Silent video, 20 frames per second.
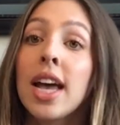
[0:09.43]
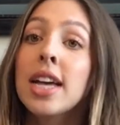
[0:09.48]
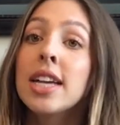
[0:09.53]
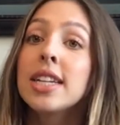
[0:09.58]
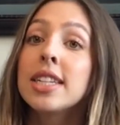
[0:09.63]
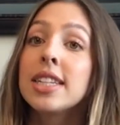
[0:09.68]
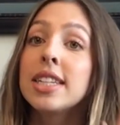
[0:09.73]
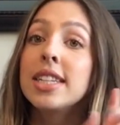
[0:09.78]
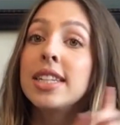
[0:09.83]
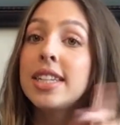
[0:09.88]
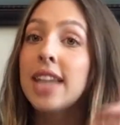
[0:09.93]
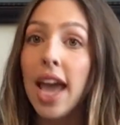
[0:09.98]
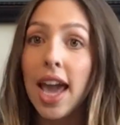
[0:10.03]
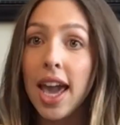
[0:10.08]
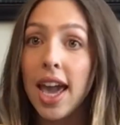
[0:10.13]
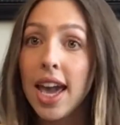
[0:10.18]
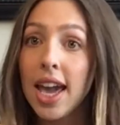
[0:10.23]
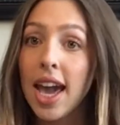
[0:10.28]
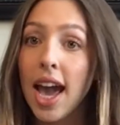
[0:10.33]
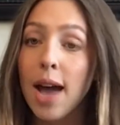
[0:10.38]

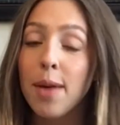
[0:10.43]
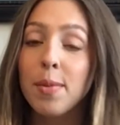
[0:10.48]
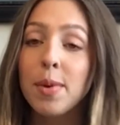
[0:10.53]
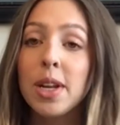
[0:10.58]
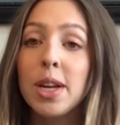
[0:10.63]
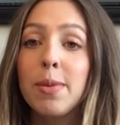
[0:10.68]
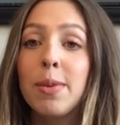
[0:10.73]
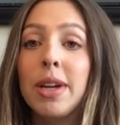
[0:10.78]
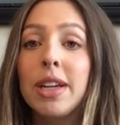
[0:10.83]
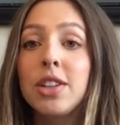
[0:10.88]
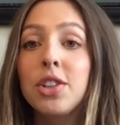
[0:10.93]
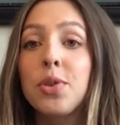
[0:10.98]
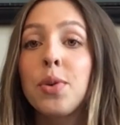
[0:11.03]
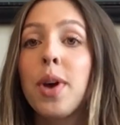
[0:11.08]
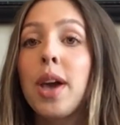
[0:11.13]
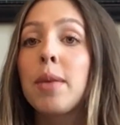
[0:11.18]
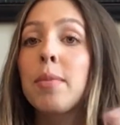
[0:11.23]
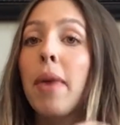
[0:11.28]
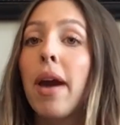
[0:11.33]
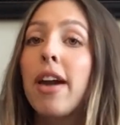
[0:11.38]
Today I'm gonna be
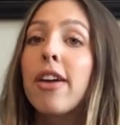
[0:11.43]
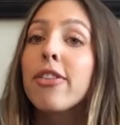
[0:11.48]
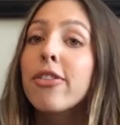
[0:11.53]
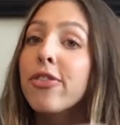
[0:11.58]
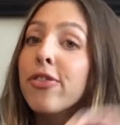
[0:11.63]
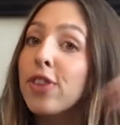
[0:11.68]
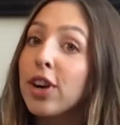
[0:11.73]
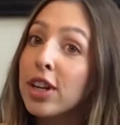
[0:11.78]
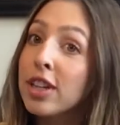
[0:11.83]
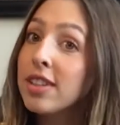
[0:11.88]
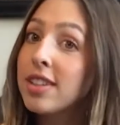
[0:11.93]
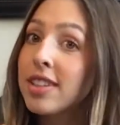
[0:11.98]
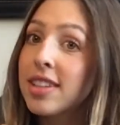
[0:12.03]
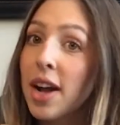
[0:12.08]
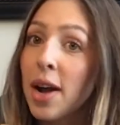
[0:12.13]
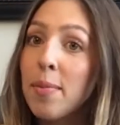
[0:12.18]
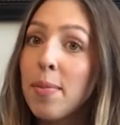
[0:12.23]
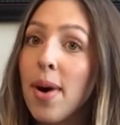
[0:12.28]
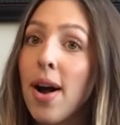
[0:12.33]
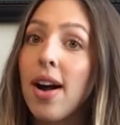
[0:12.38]
doing my first
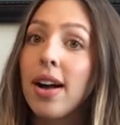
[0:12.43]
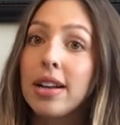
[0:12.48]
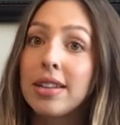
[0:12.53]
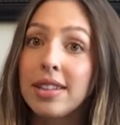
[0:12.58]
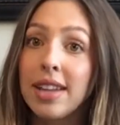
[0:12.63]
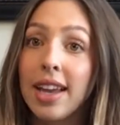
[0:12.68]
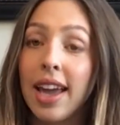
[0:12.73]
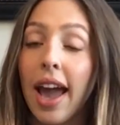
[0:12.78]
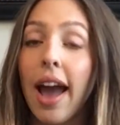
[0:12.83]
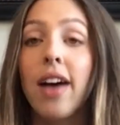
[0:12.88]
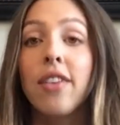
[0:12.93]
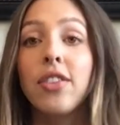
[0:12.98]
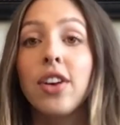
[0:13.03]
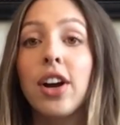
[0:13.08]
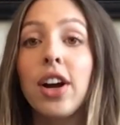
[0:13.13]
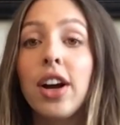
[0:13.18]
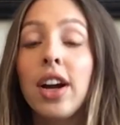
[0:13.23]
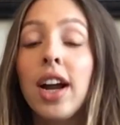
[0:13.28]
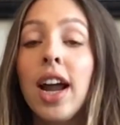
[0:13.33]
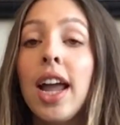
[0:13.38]
unboxing
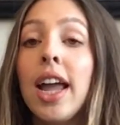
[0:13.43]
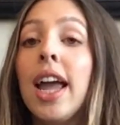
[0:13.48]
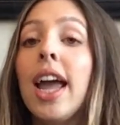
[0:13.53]
ever,